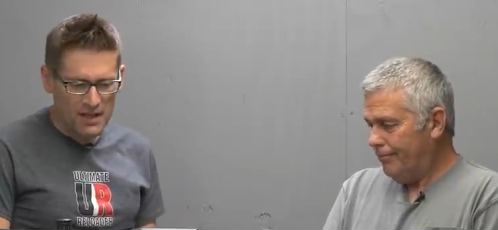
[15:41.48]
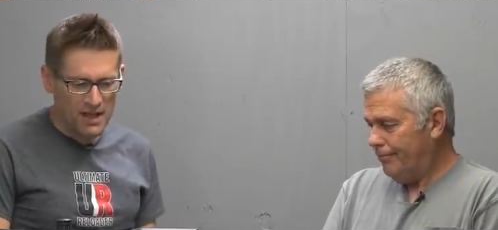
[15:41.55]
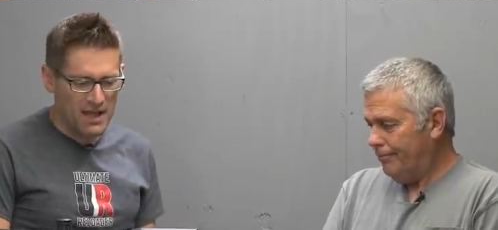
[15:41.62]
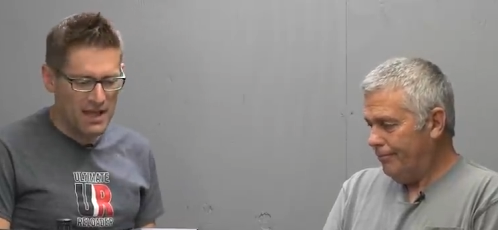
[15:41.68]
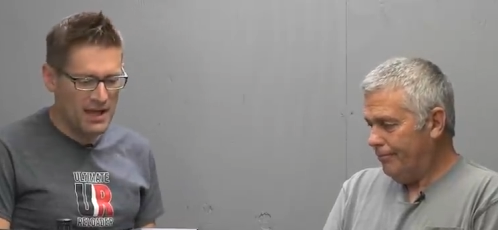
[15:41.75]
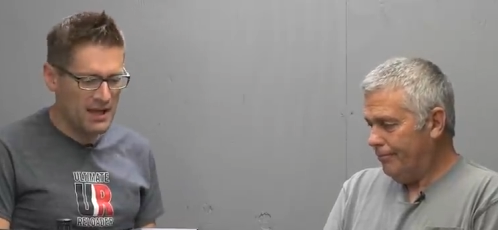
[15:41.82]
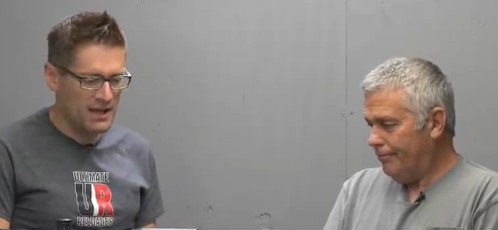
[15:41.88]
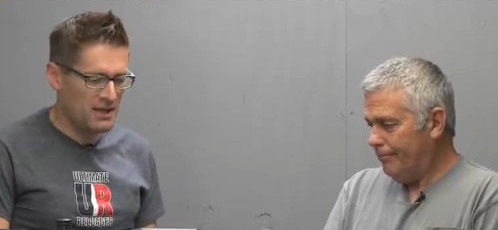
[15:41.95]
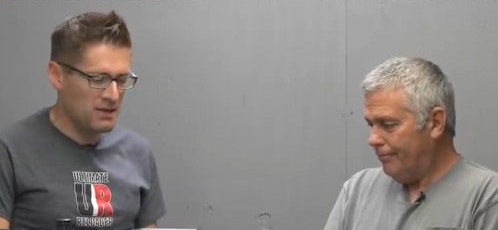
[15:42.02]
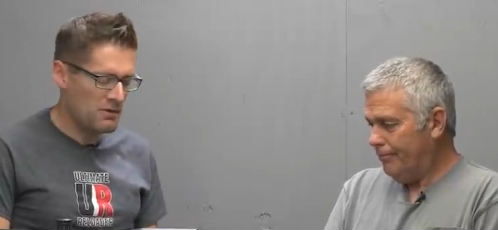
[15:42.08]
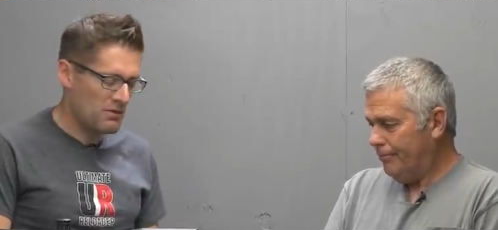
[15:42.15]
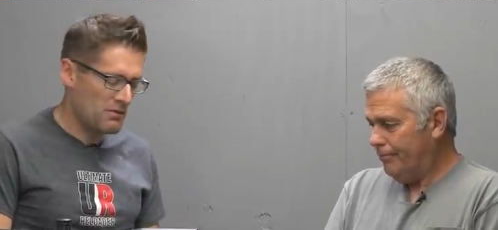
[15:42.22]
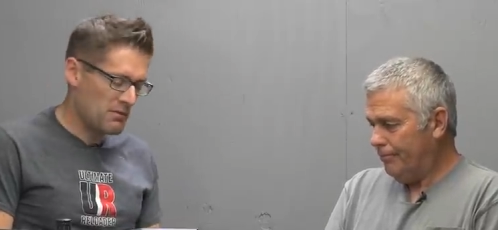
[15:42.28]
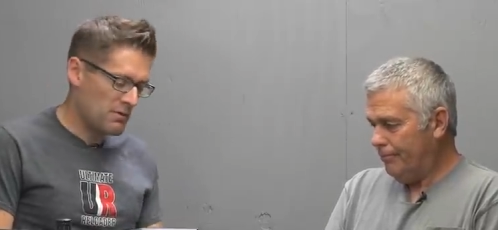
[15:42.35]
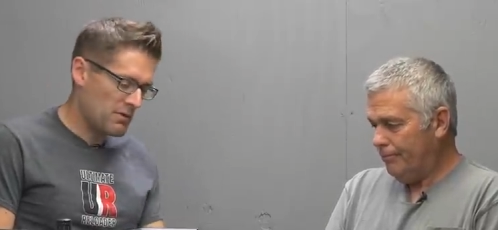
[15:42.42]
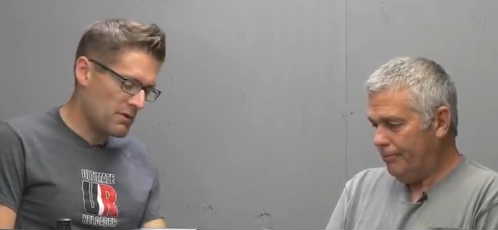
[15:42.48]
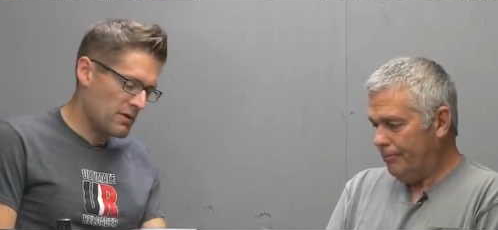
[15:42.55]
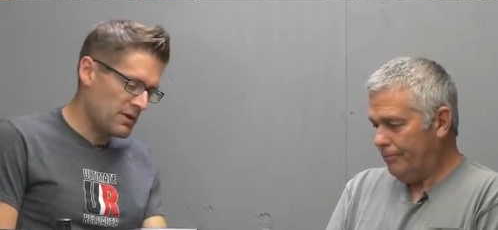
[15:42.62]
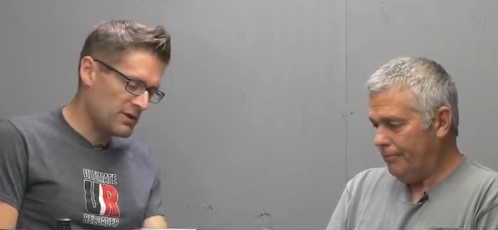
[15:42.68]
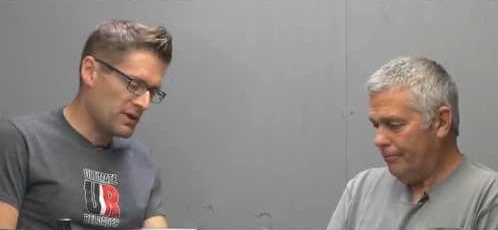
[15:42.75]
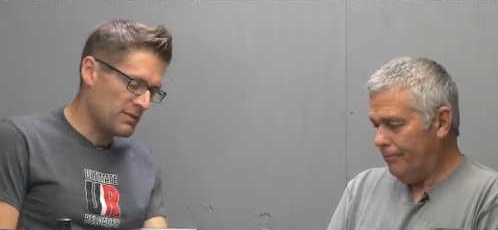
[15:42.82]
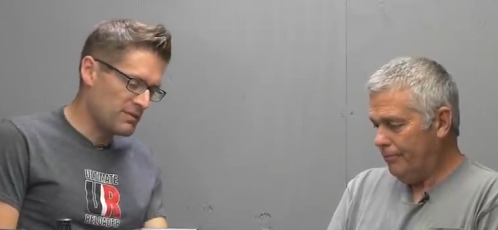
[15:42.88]
Speaker 1: And
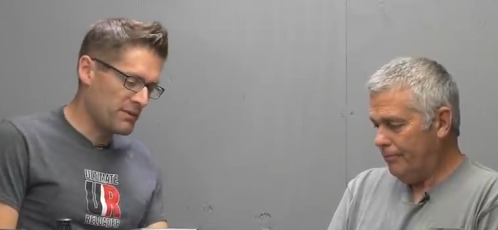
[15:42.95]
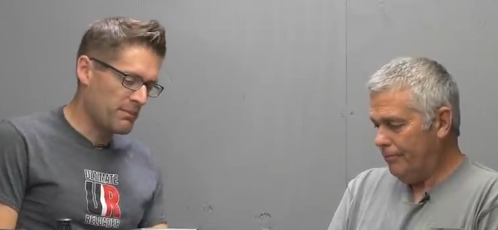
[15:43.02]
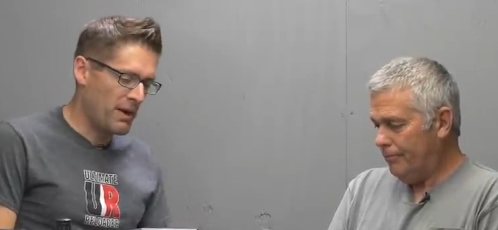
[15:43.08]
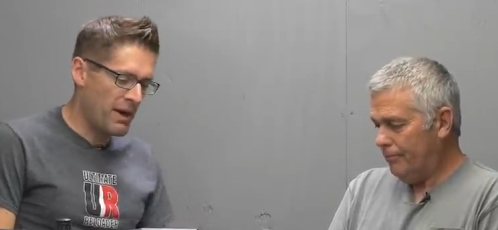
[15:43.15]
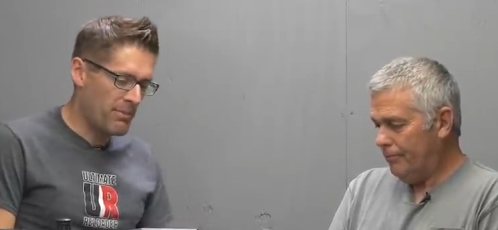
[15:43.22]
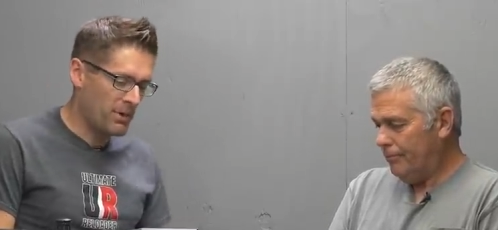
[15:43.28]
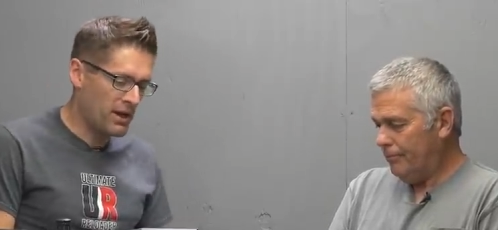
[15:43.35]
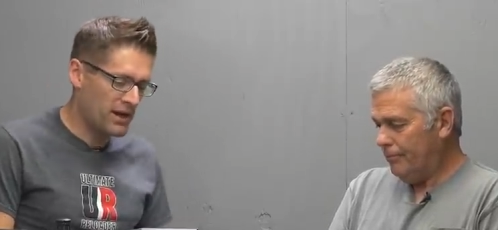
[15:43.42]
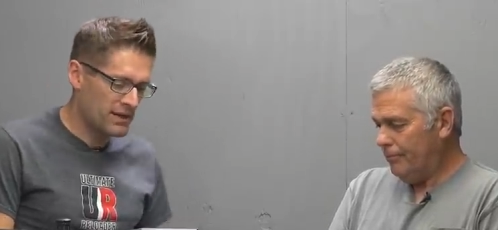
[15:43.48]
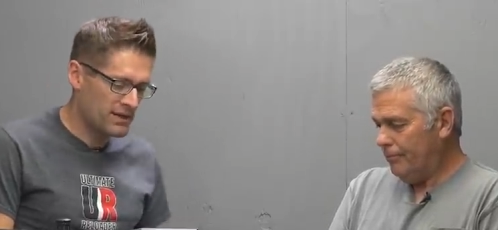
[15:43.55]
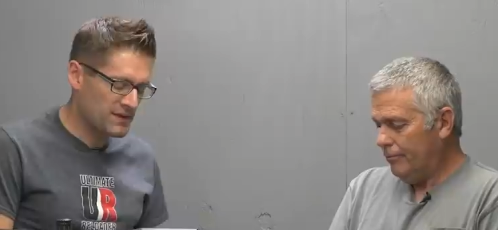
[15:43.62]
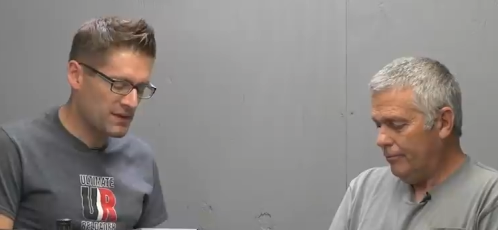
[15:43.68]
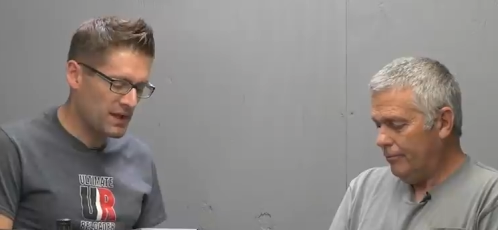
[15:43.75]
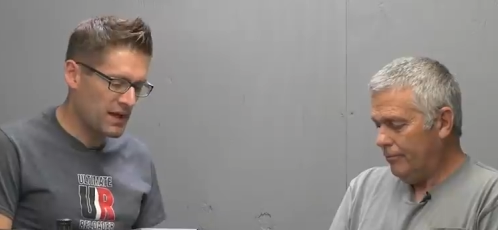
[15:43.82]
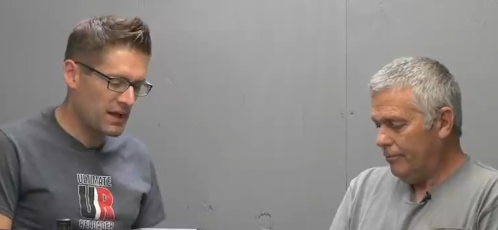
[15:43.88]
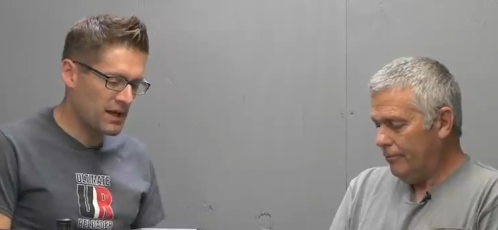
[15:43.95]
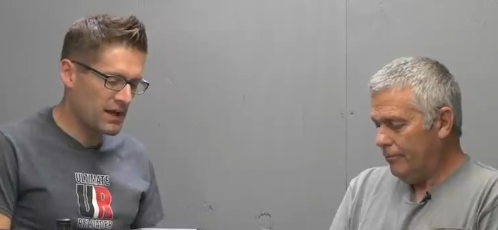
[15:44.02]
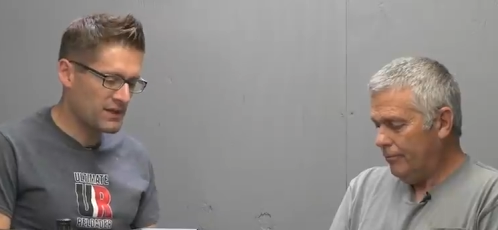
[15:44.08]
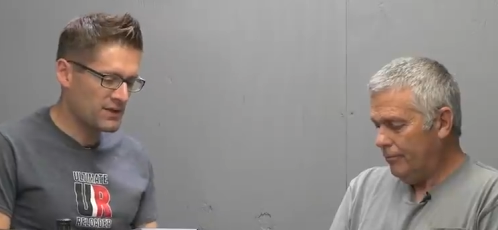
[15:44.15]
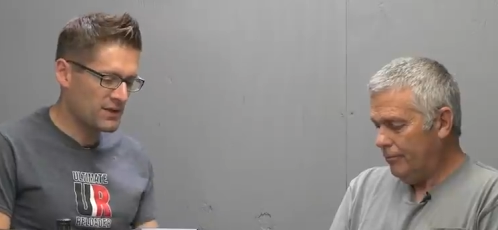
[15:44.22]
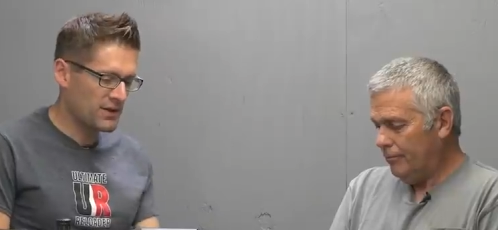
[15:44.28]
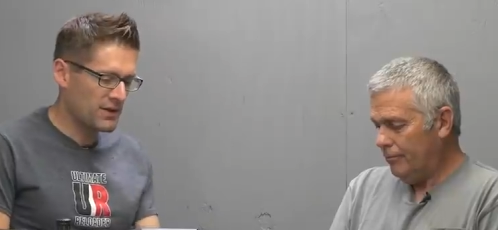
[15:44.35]
in terms of bipods, a lot of
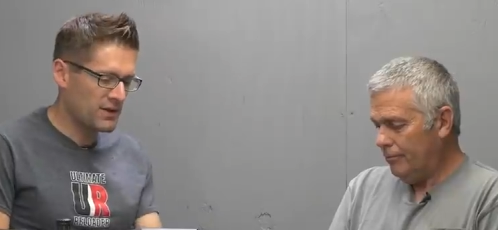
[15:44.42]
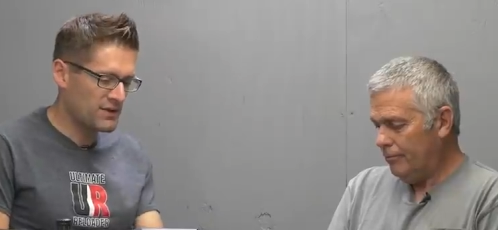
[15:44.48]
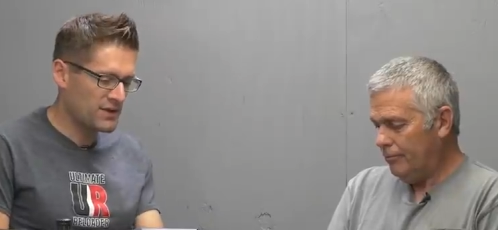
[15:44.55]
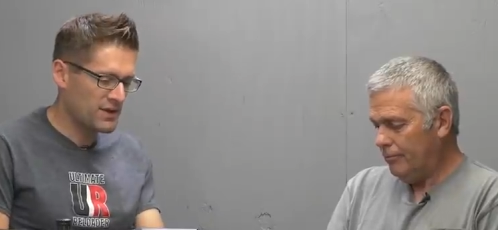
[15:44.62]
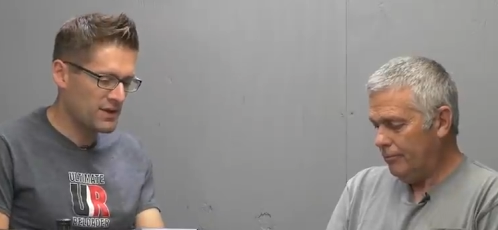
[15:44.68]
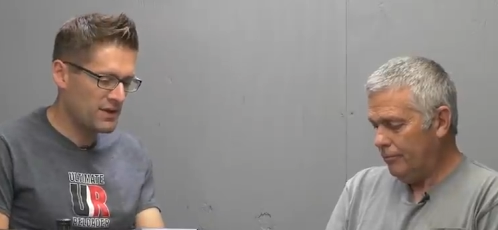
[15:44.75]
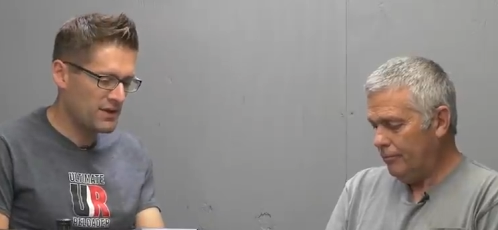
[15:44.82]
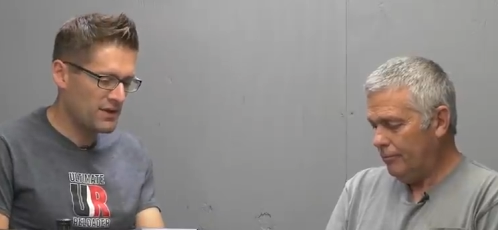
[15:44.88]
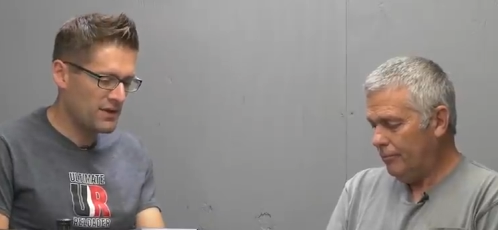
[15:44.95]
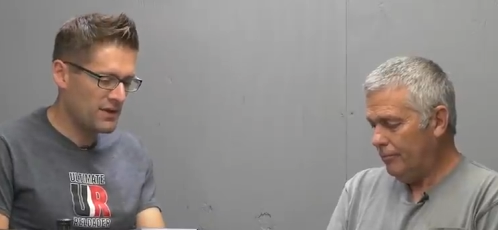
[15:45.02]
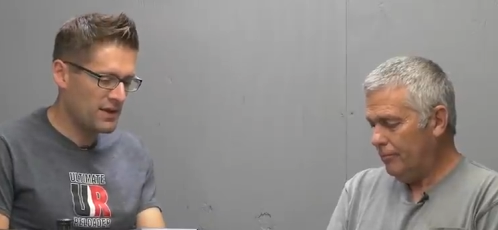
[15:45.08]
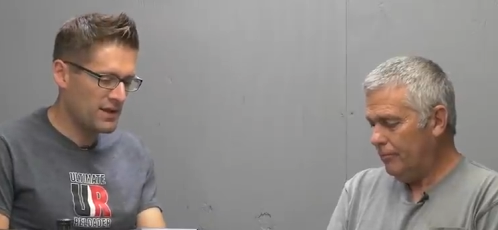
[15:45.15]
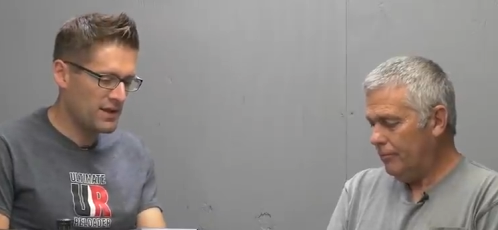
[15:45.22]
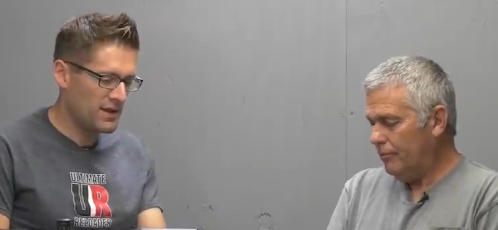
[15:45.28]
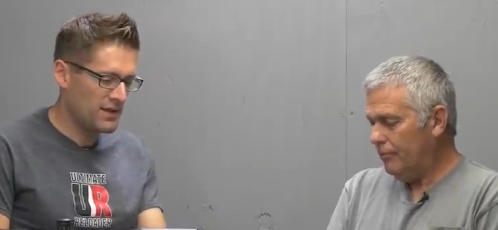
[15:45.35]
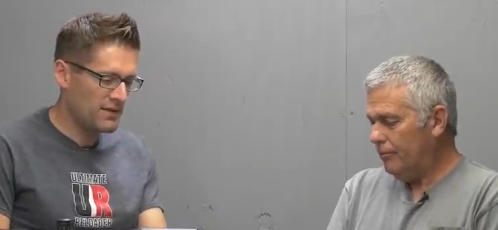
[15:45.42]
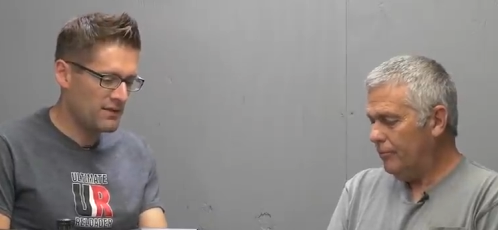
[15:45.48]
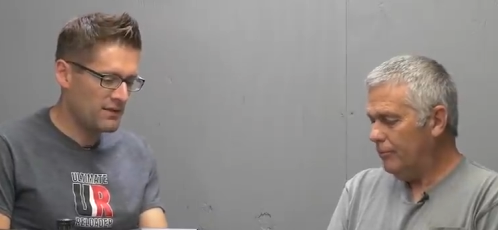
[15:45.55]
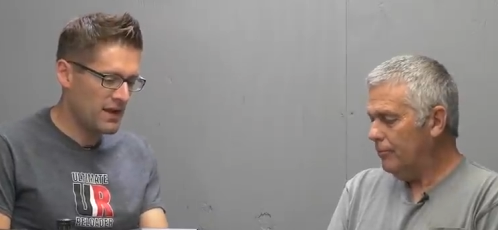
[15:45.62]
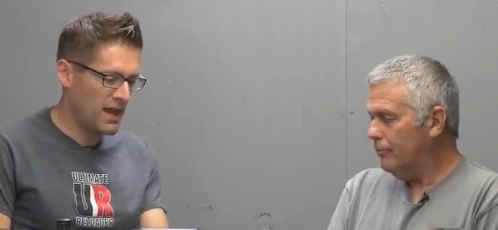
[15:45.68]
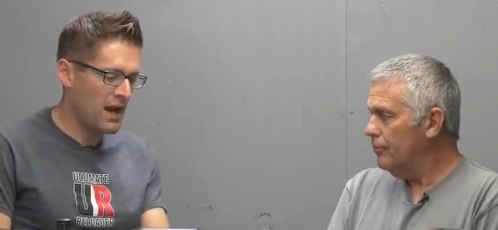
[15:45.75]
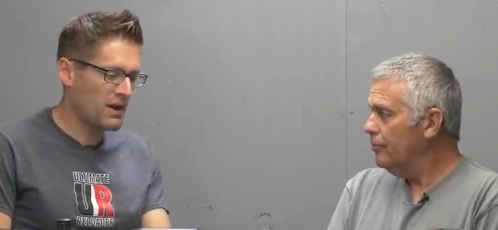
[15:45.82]
guys are using the
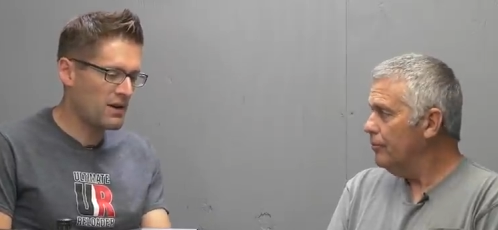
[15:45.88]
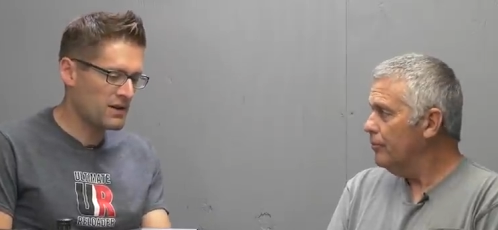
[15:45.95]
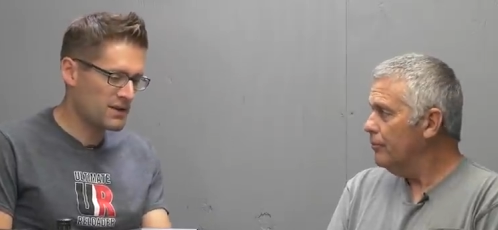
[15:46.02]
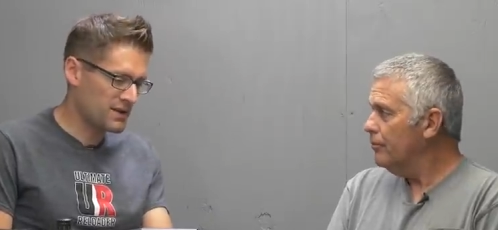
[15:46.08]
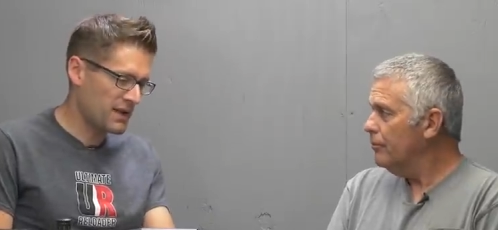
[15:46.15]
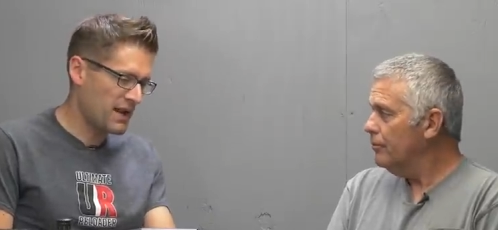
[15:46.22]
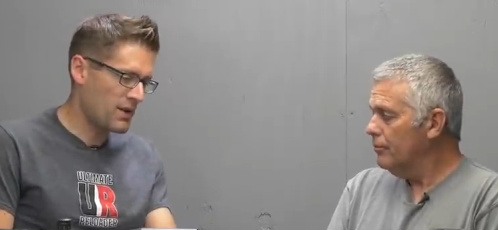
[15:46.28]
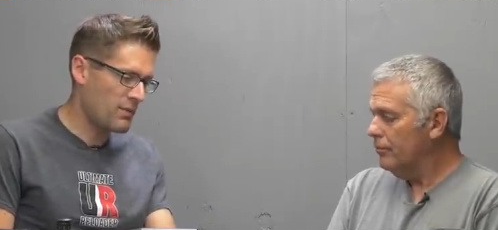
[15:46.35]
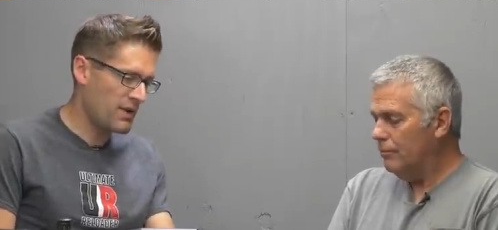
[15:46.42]
the Harris like